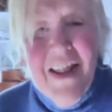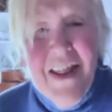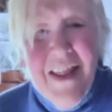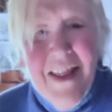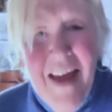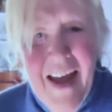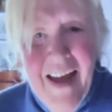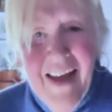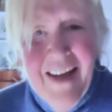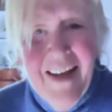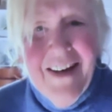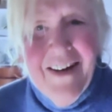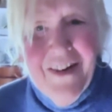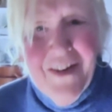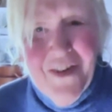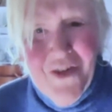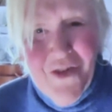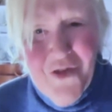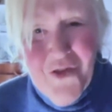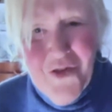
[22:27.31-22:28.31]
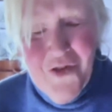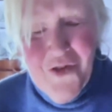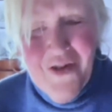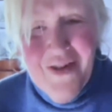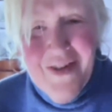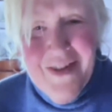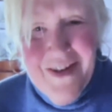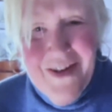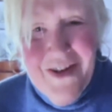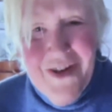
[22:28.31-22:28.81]
than
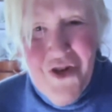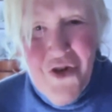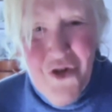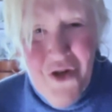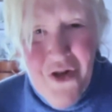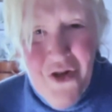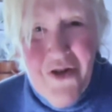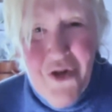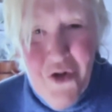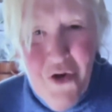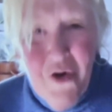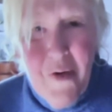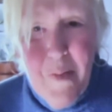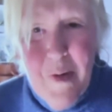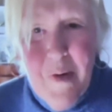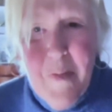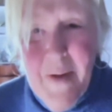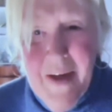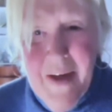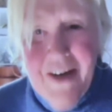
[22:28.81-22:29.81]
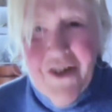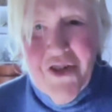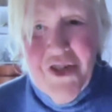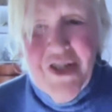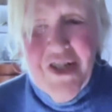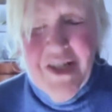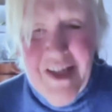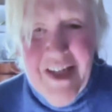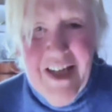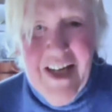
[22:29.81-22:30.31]
you're prepared
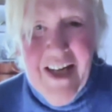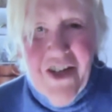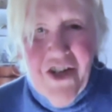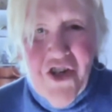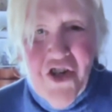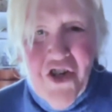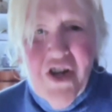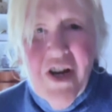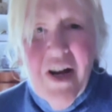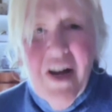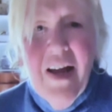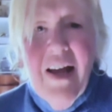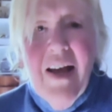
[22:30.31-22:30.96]
to teach.